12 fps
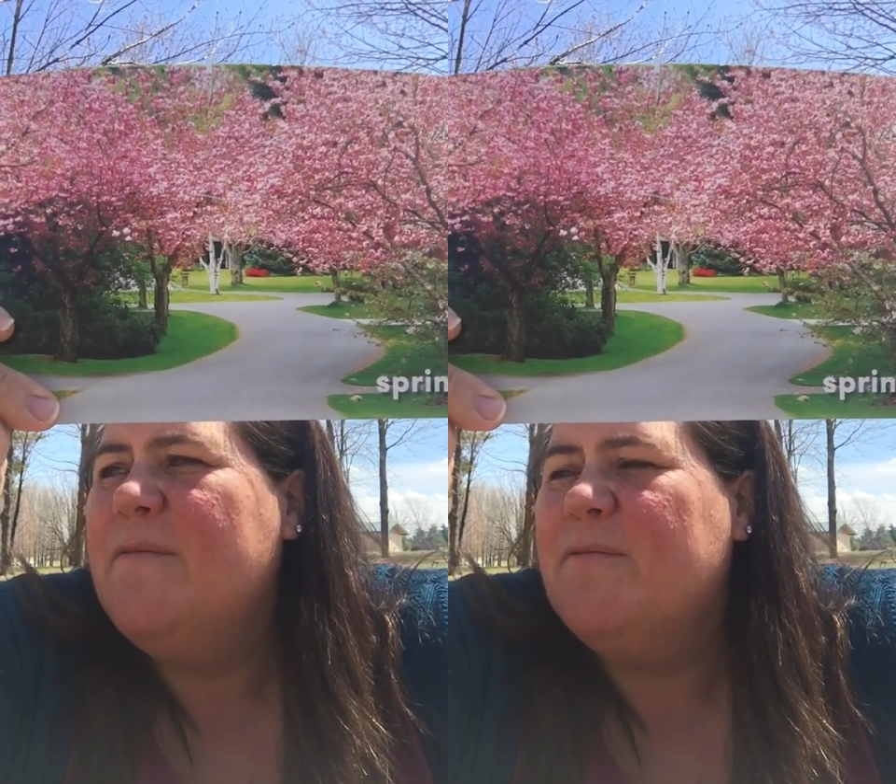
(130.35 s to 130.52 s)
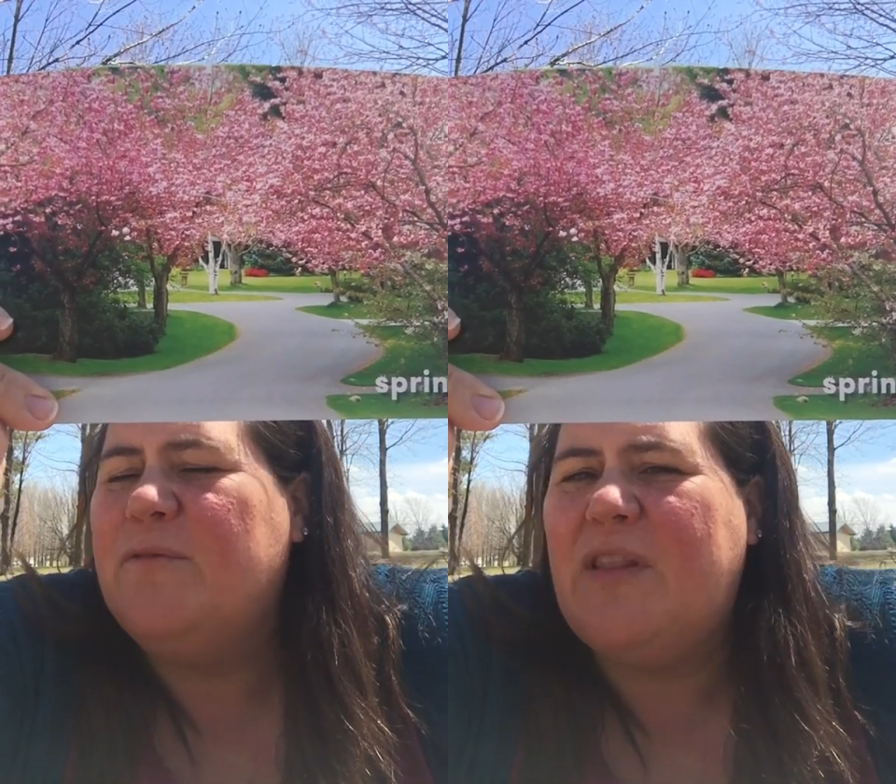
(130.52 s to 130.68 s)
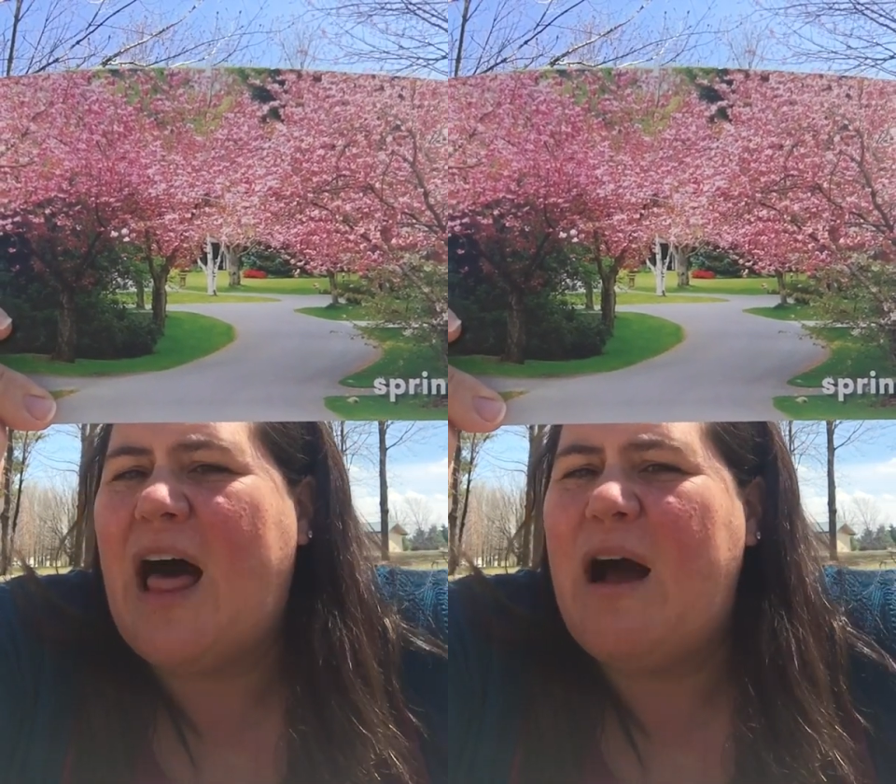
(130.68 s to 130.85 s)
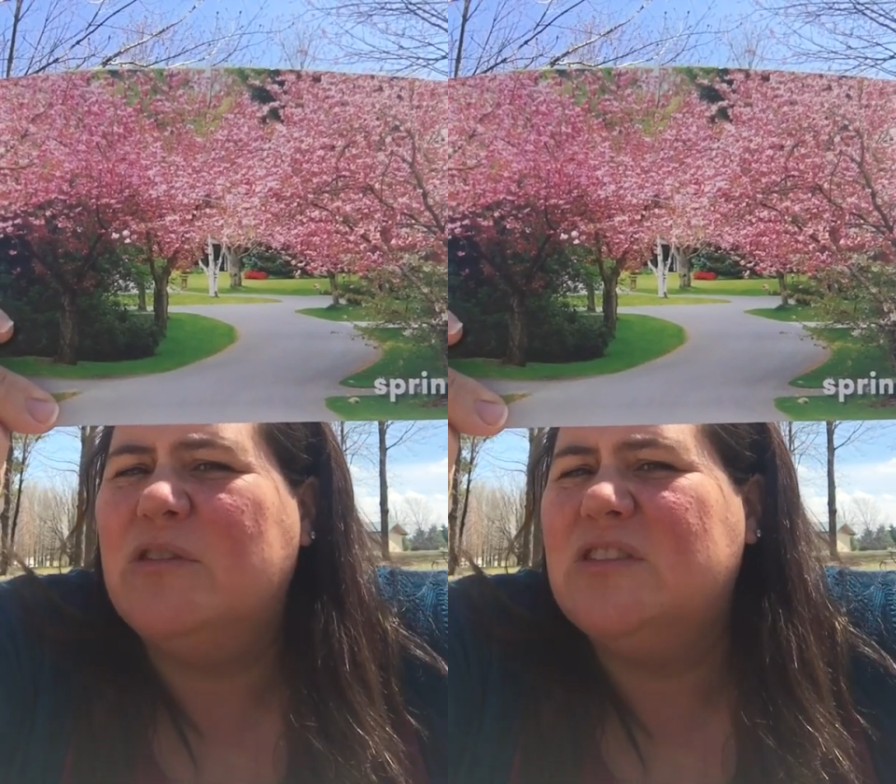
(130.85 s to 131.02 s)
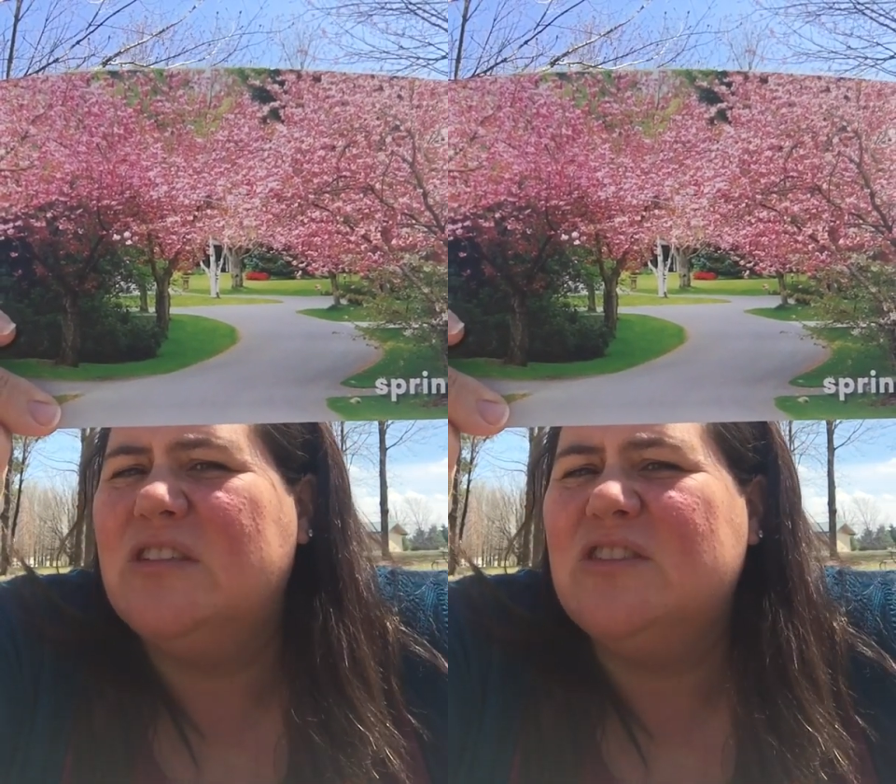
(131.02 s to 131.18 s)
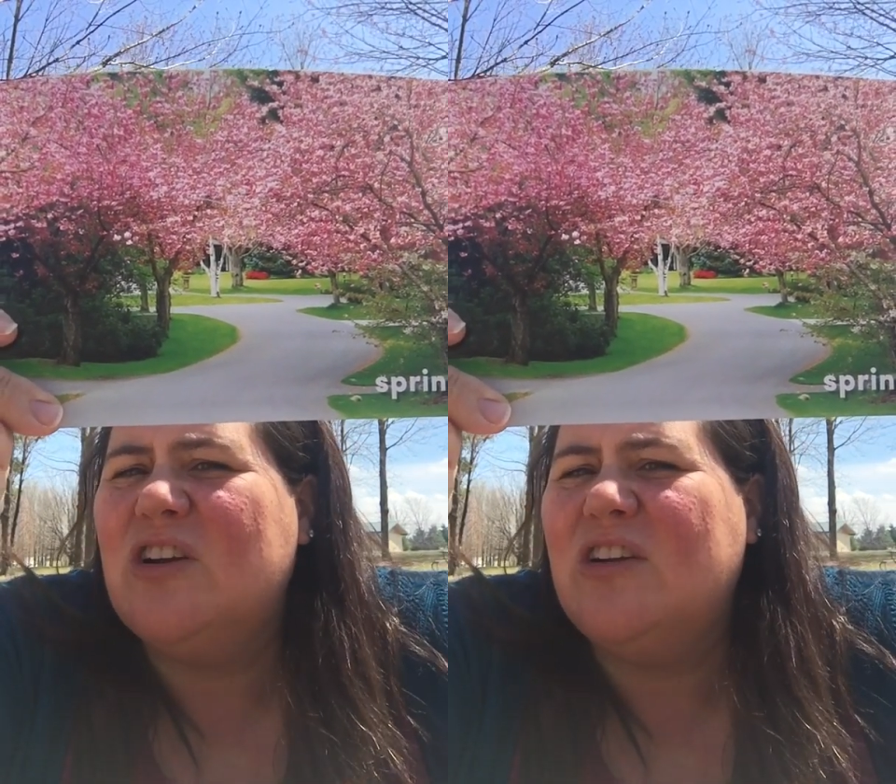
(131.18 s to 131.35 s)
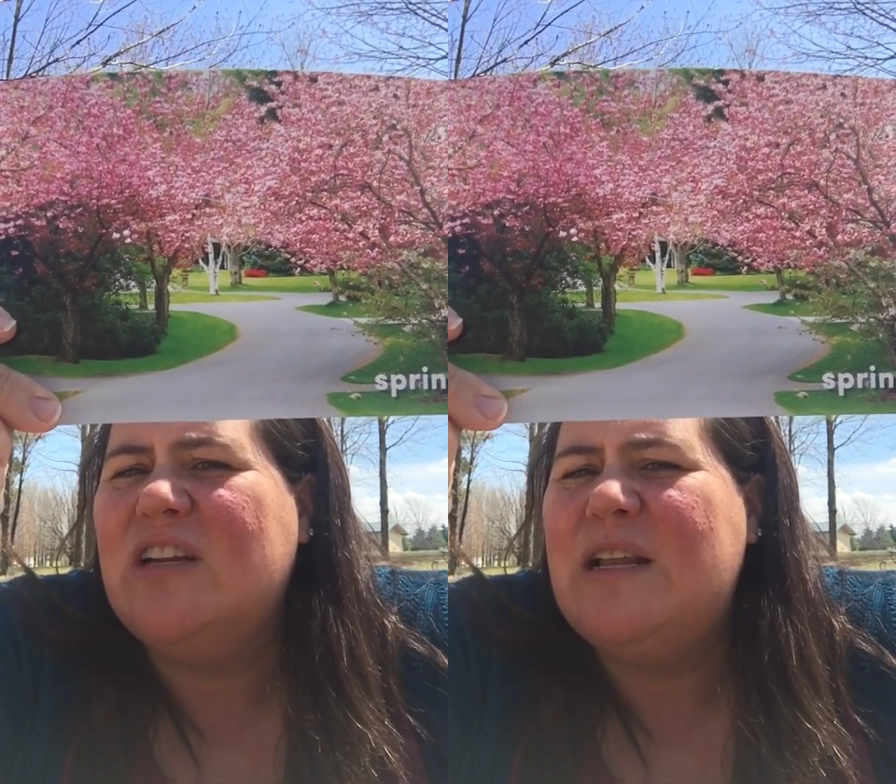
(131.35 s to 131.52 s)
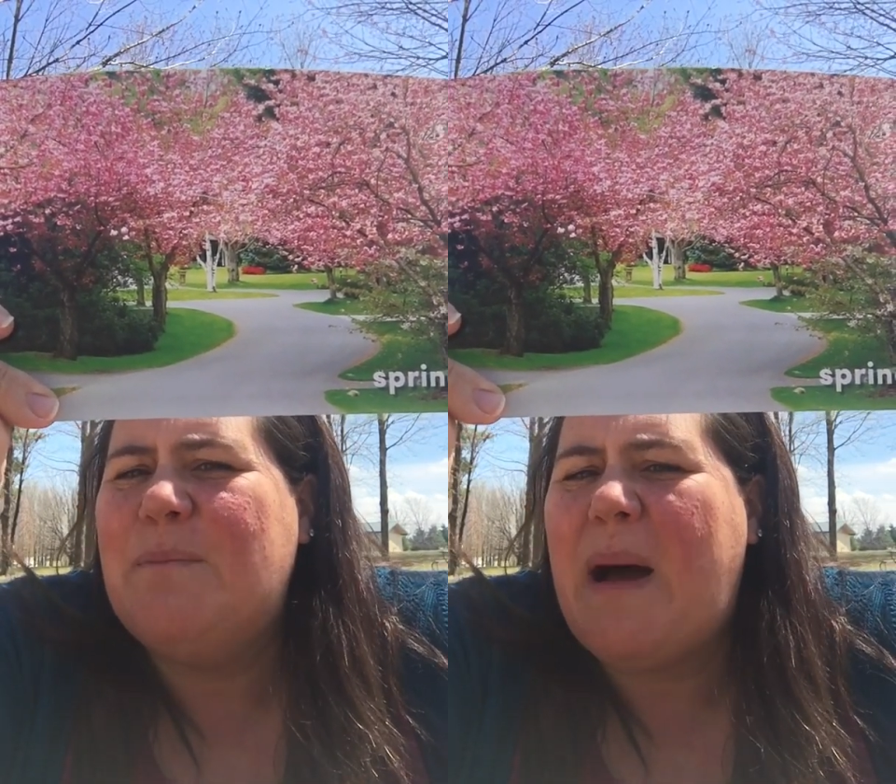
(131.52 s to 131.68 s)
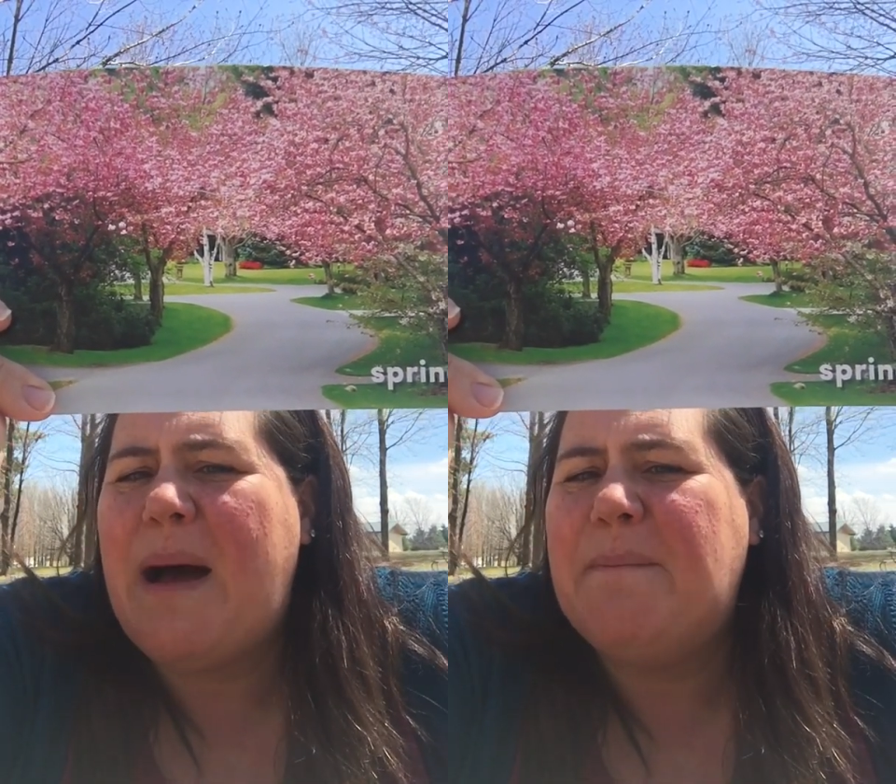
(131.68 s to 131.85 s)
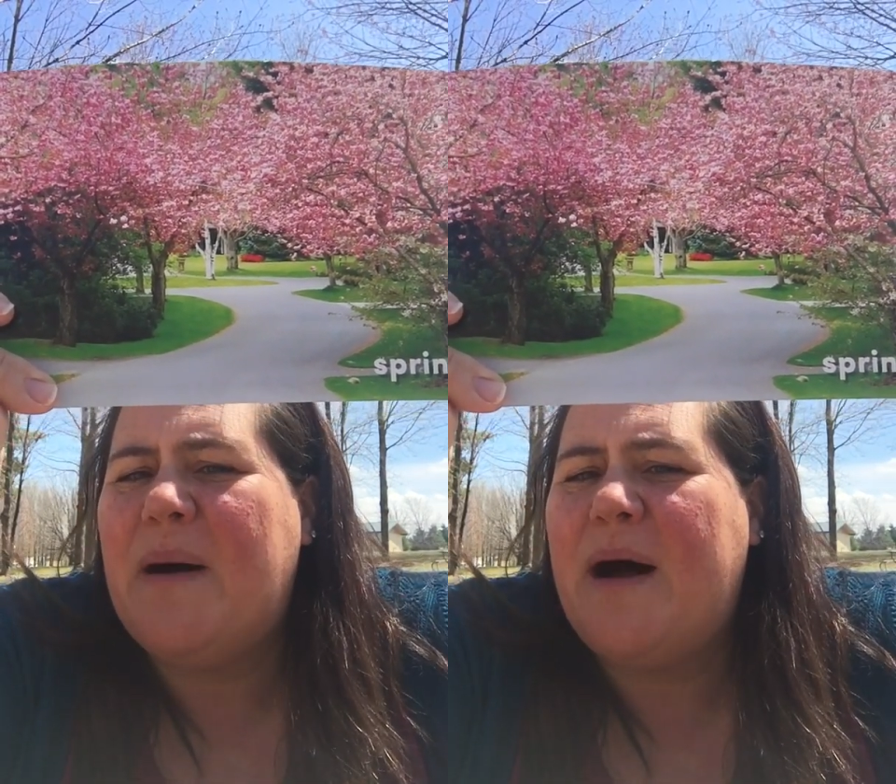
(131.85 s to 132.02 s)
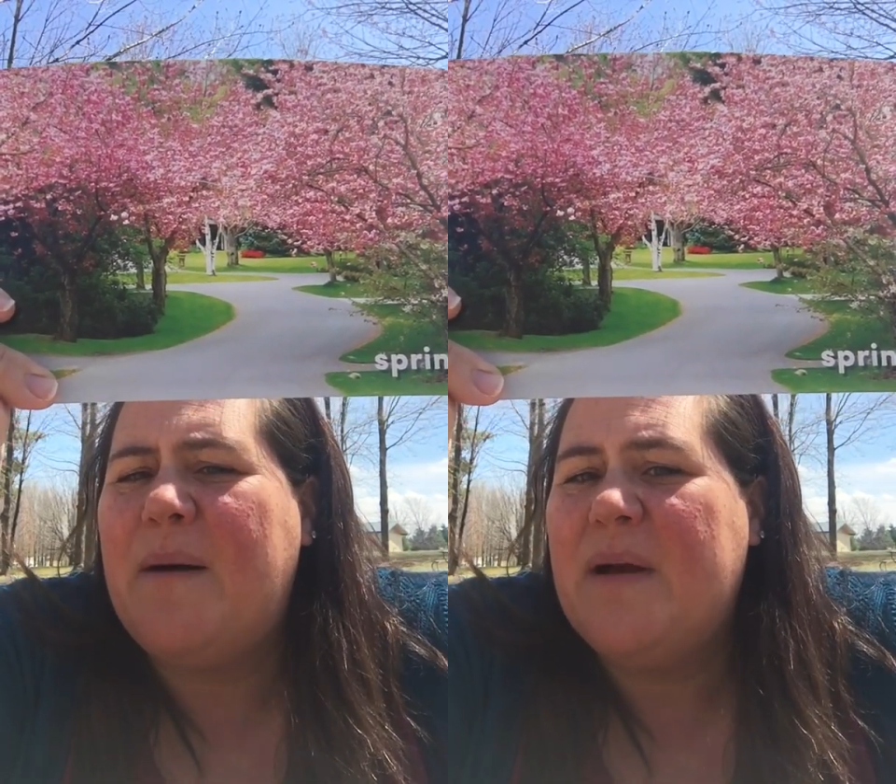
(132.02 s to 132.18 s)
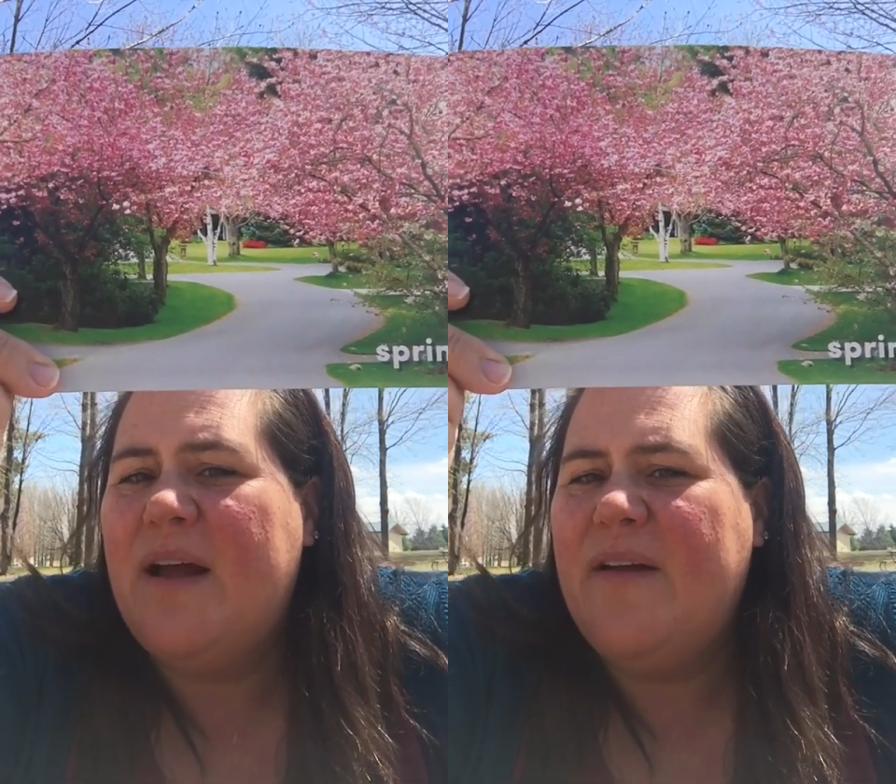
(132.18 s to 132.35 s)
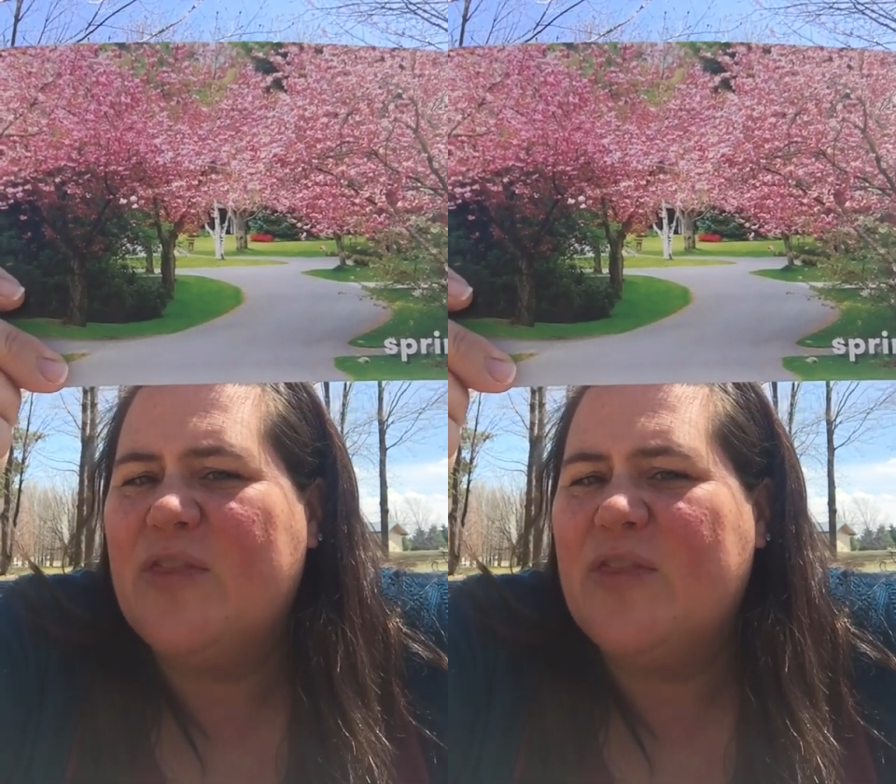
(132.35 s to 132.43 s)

Flowers are starting to pop up.